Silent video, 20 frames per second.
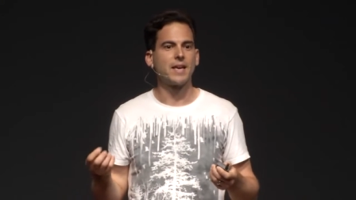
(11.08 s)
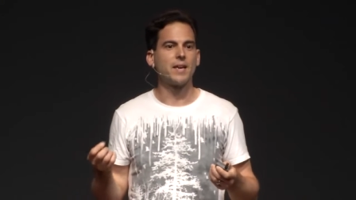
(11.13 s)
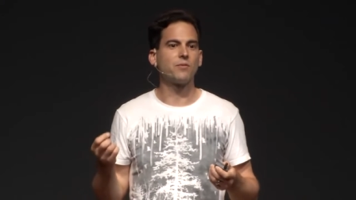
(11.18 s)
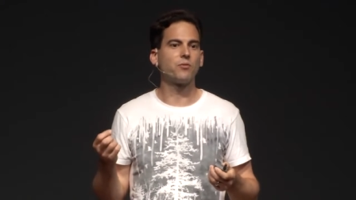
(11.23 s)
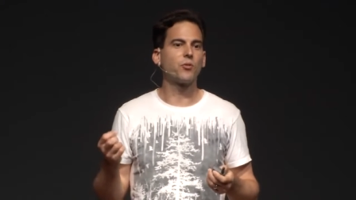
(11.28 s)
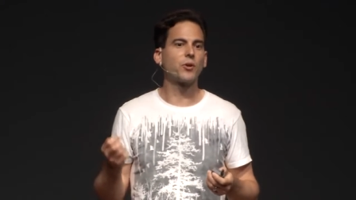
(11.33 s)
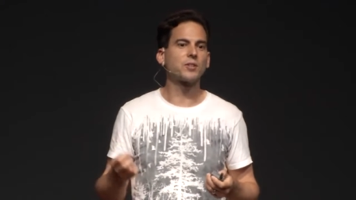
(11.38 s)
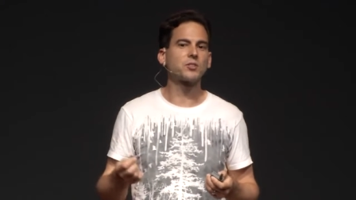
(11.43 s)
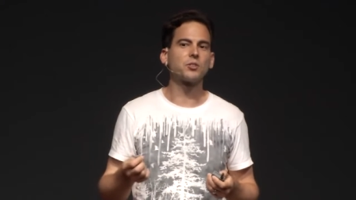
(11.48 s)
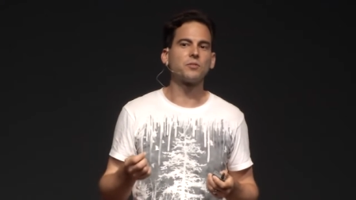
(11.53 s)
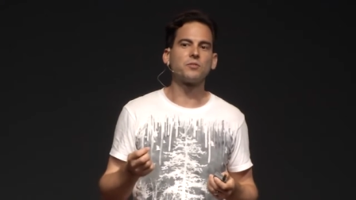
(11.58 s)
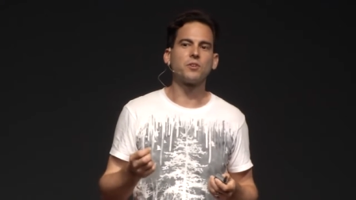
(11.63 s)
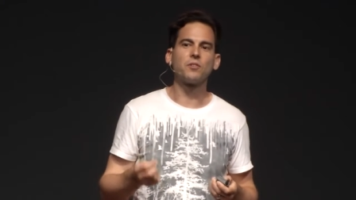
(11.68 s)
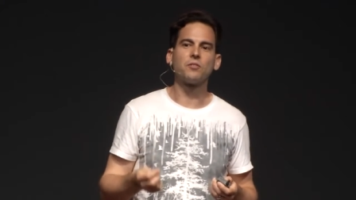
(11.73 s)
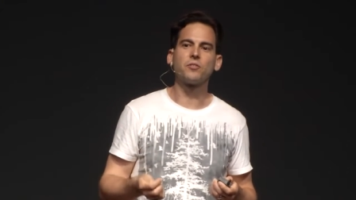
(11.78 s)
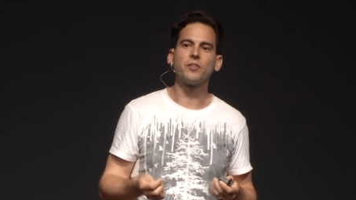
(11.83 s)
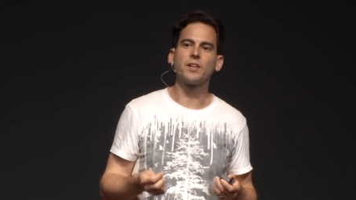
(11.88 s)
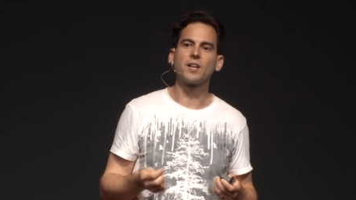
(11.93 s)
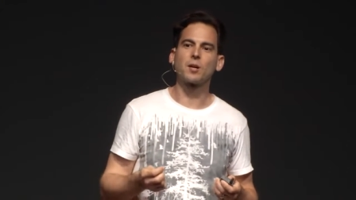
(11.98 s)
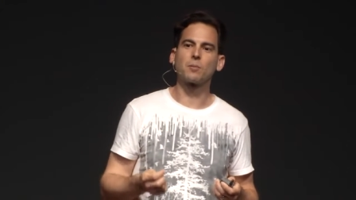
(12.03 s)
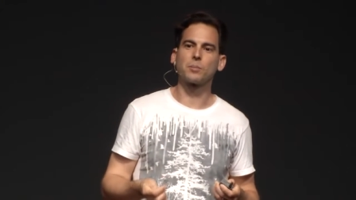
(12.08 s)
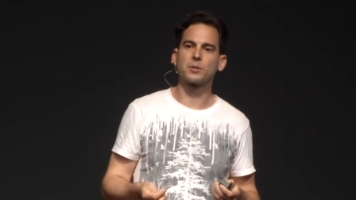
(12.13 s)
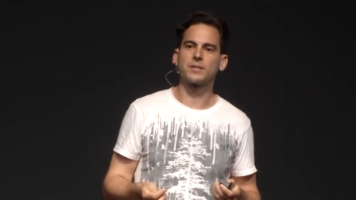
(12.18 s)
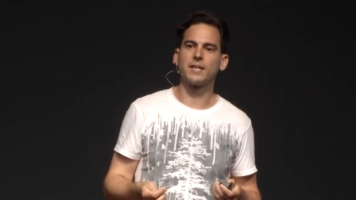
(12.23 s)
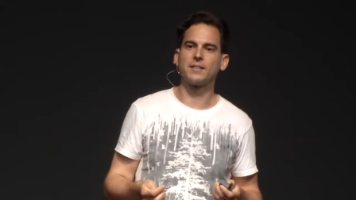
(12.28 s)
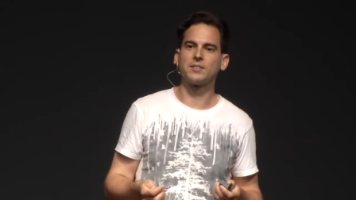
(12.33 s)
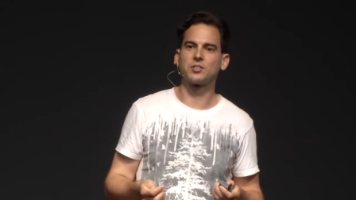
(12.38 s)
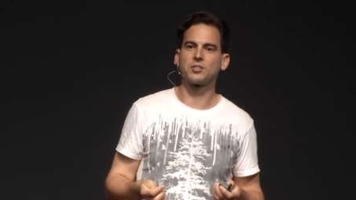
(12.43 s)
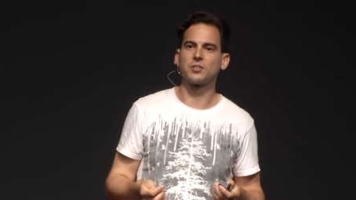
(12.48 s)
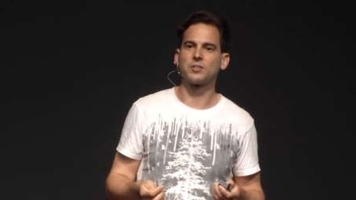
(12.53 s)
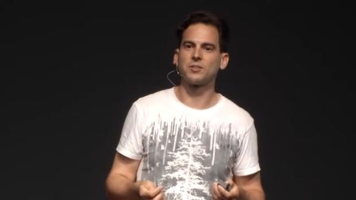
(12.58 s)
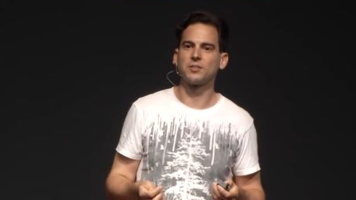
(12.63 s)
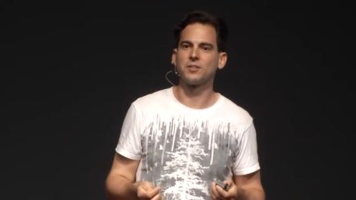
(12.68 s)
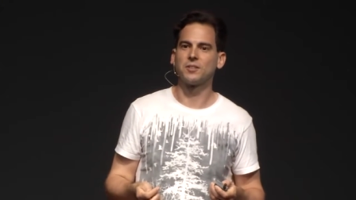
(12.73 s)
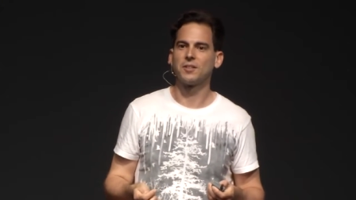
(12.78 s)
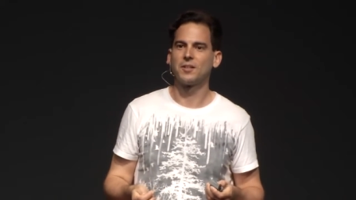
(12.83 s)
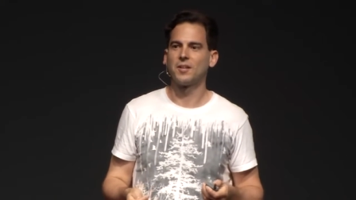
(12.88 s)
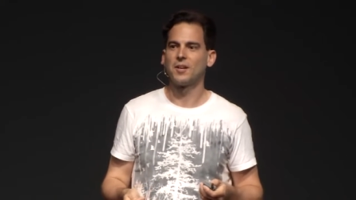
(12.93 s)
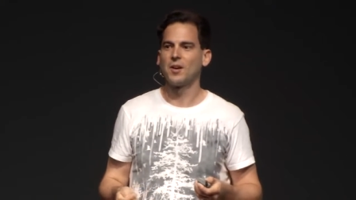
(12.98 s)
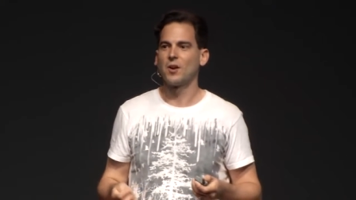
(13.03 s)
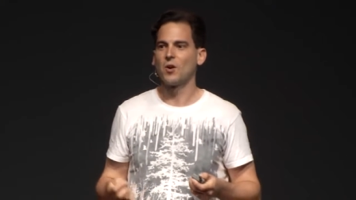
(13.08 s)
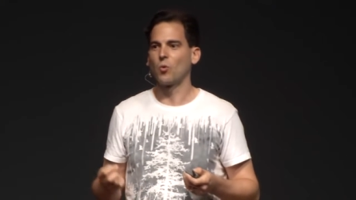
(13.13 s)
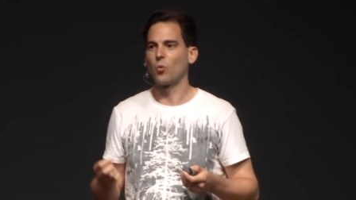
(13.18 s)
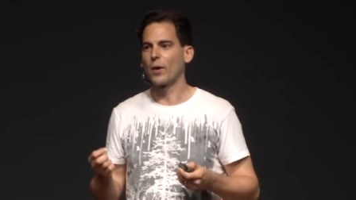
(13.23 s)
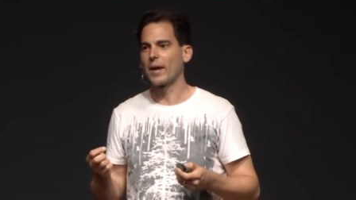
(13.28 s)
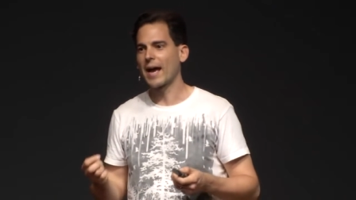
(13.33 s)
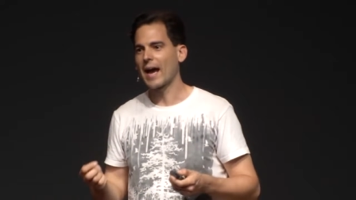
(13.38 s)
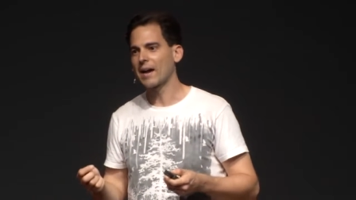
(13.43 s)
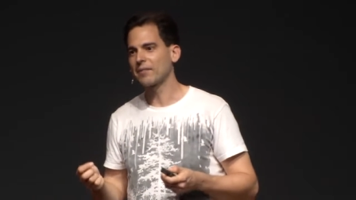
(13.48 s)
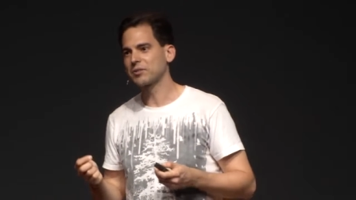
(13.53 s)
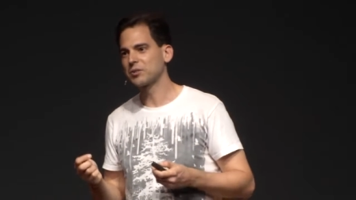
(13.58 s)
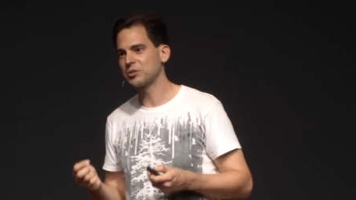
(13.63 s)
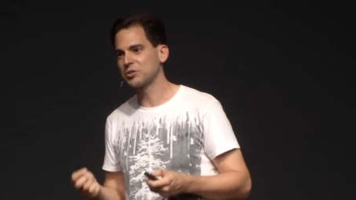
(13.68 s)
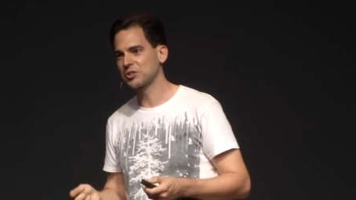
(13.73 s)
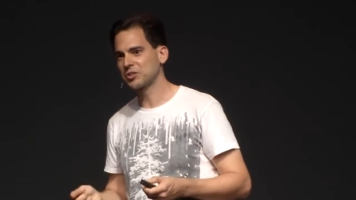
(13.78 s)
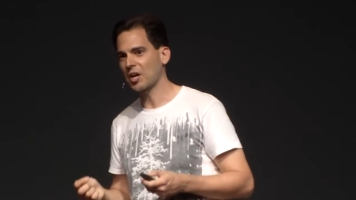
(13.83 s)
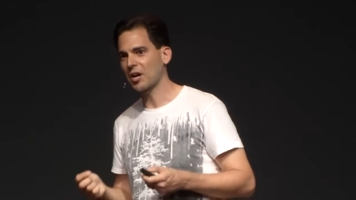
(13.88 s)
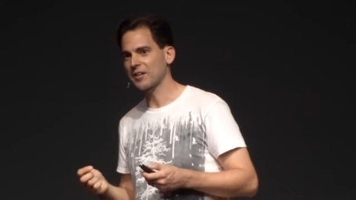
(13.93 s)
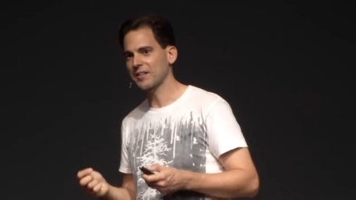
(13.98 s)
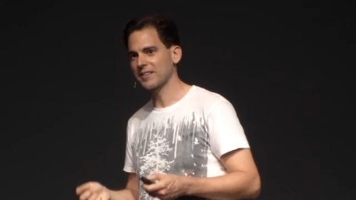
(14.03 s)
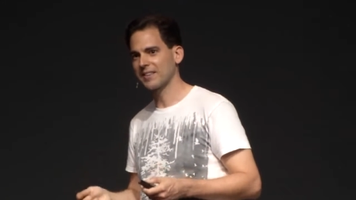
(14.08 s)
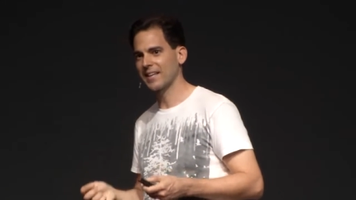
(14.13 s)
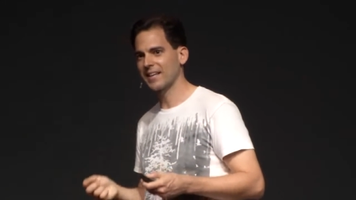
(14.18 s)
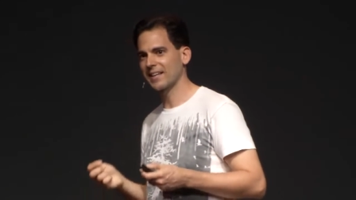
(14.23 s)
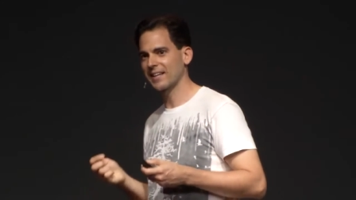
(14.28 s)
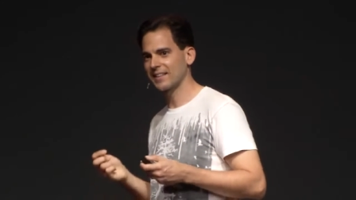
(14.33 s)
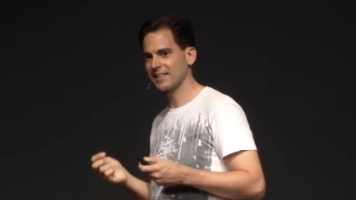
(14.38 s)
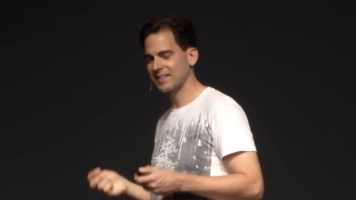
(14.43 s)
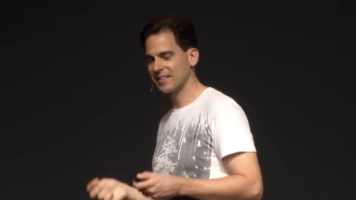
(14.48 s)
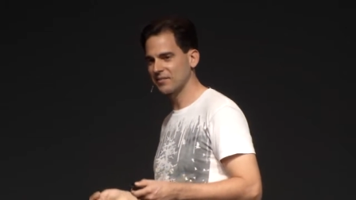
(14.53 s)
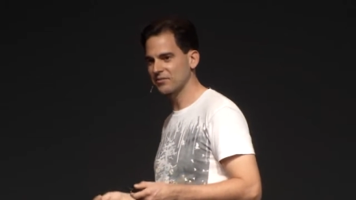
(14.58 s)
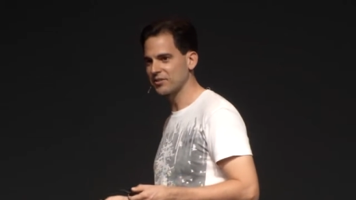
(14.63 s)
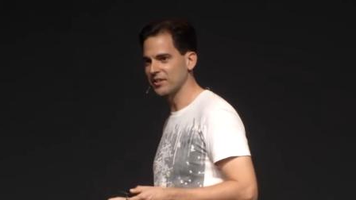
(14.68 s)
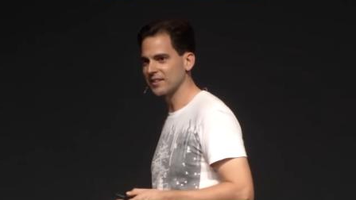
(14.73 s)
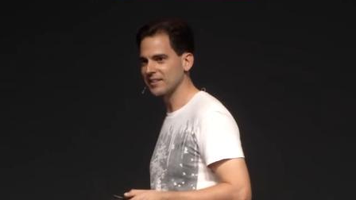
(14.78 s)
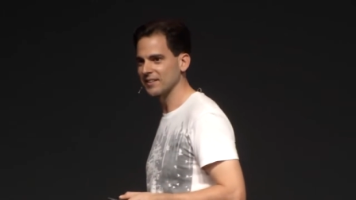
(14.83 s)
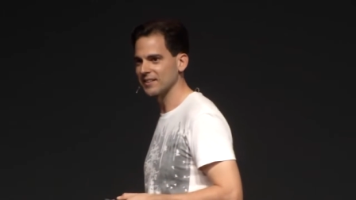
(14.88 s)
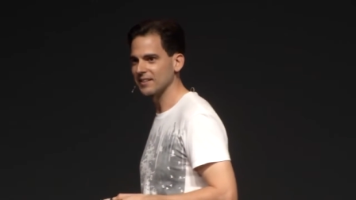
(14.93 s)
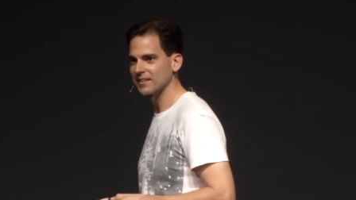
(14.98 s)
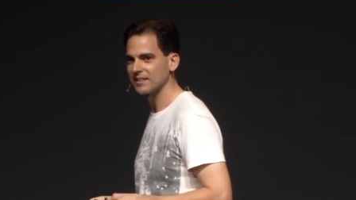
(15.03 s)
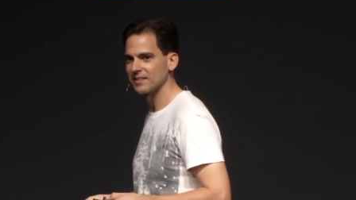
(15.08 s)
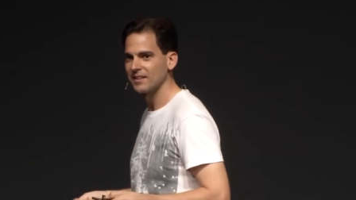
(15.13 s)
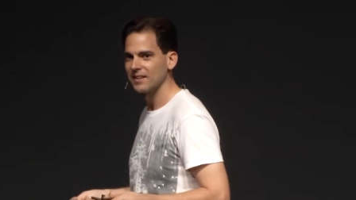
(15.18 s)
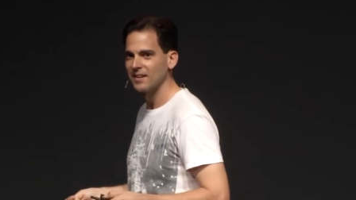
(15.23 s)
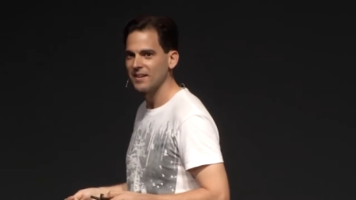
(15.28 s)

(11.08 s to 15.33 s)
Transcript: If we're to fulfill our potential, we have to start thinking differently.